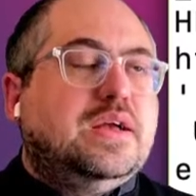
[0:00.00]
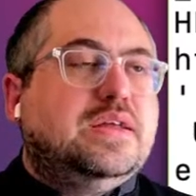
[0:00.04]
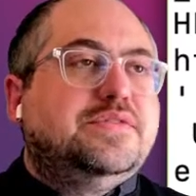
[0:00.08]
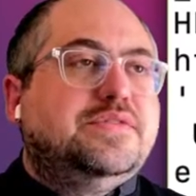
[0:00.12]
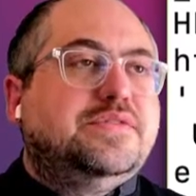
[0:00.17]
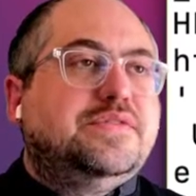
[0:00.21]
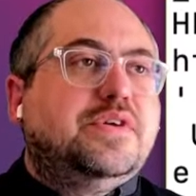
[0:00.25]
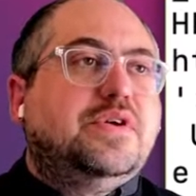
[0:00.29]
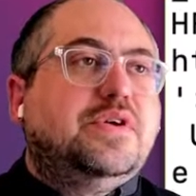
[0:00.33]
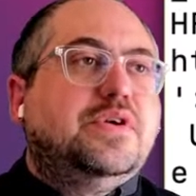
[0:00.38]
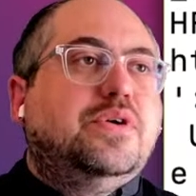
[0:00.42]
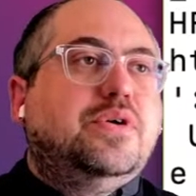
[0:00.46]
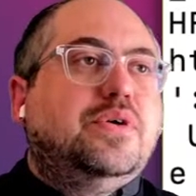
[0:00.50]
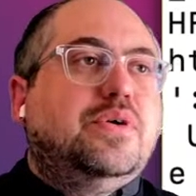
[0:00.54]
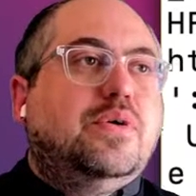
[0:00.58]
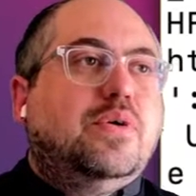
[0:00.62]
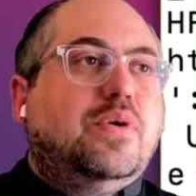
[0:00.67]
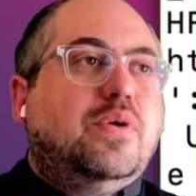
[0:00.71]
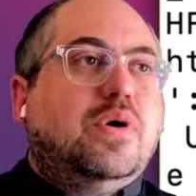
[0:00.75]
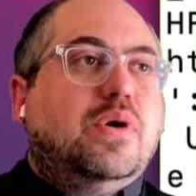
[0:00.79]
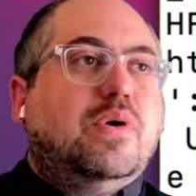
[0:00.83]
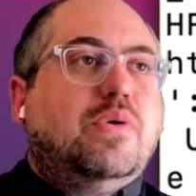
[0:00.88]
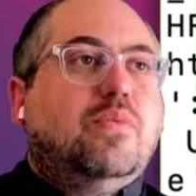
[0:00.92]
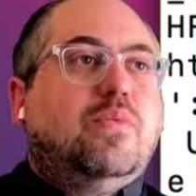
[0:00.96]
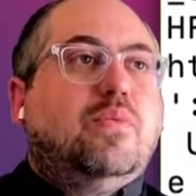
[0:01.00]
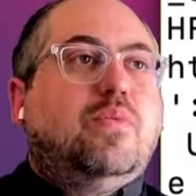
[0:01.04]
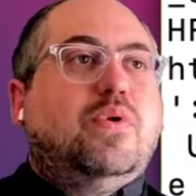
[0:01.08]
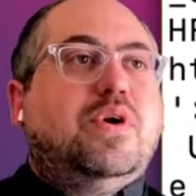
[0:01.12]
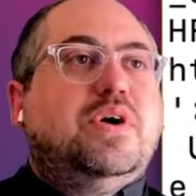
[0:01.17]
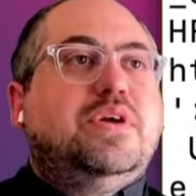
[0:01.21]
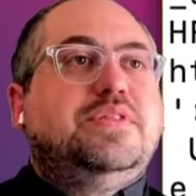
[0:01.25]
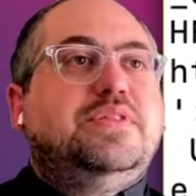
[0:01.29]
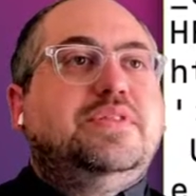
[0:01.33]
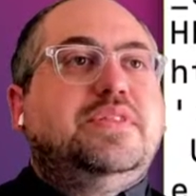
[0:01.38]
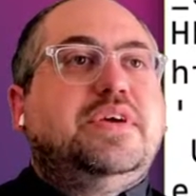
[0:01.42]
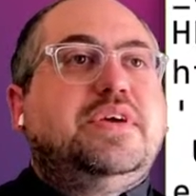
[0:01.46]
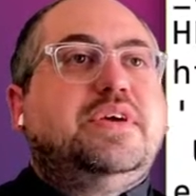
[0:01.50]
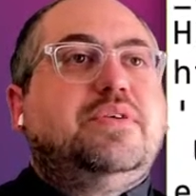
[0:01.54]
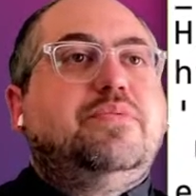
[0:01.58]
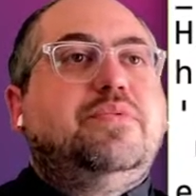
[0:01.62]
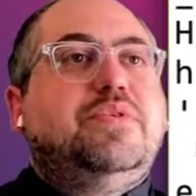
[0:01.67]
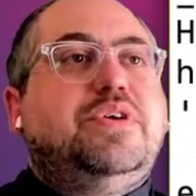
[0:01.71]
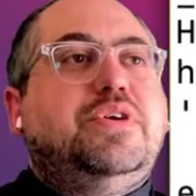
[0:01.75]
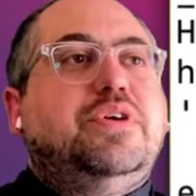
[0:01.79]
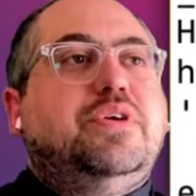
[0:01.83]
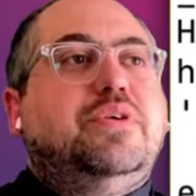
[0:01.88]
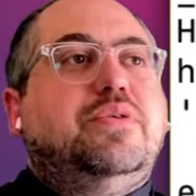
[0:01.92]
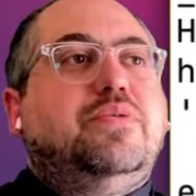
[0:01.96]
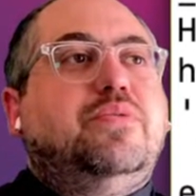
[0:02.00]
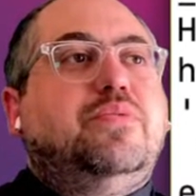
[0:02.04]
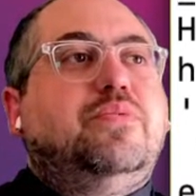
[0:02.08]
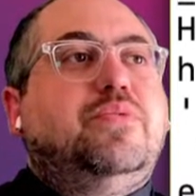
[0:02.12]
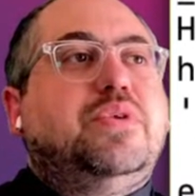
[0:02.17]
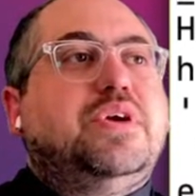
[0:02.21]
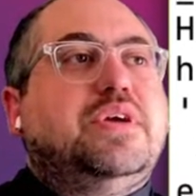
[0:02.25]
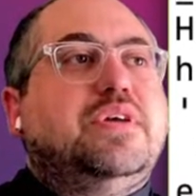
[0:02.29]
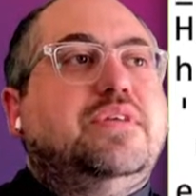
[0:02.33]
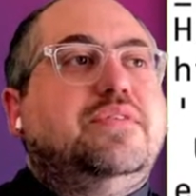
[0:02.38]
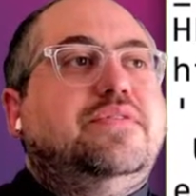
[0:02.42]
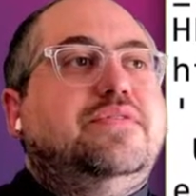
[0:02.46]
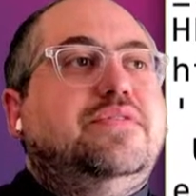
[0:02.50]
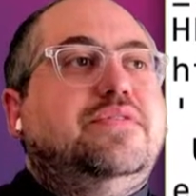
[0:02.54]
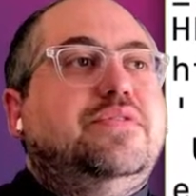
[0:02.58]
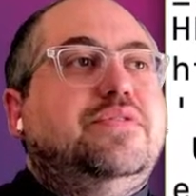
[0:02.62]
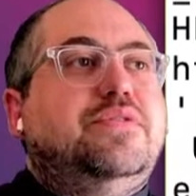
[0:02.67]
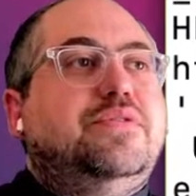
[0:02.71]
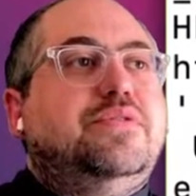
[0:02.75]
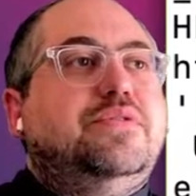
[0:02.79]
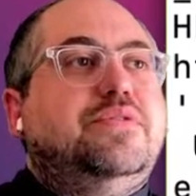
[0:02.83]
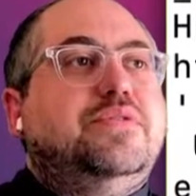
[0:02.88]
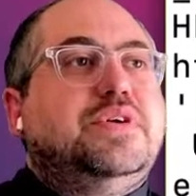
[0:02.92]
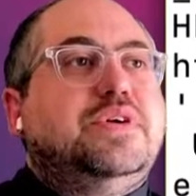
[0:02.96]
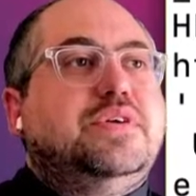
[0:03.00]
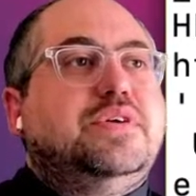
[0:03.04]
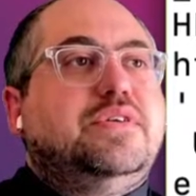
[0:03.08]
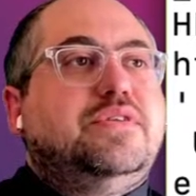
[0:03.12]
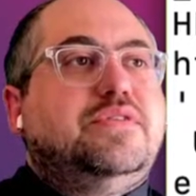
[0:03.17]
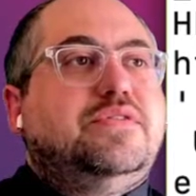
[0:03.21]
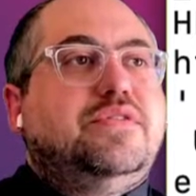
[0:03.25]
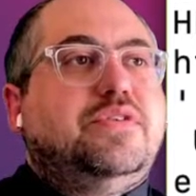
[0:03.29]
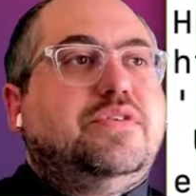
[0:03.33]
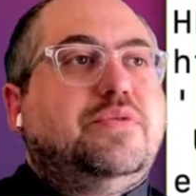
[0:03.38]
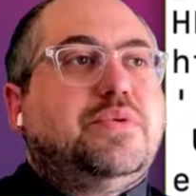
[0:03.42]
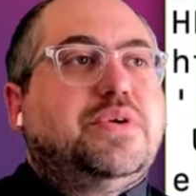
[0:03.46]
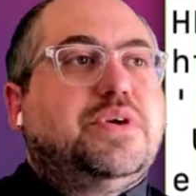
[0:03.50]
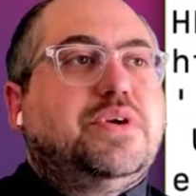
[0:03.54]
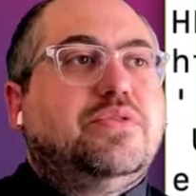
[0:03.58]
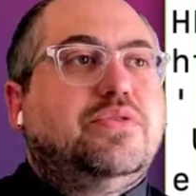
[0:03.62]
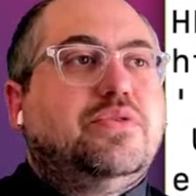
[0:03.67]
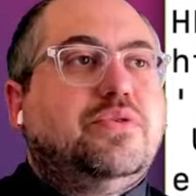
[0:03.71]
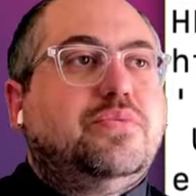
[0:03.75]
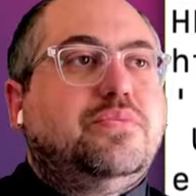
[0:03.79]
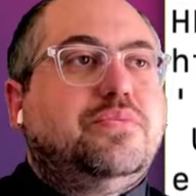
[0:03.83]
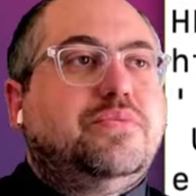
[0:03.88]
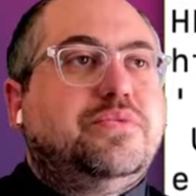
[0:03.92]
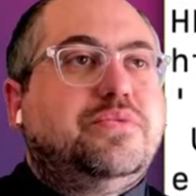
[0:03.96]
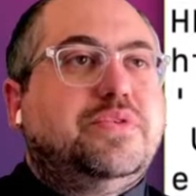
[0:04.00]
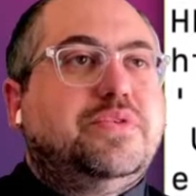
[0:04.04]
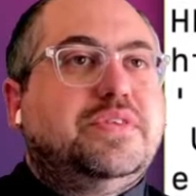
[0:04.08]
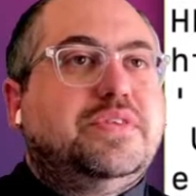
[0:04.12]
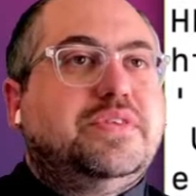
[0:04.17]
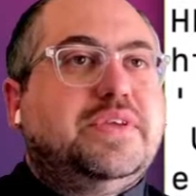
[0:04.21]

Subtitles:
And so one thing we could do is we could loop through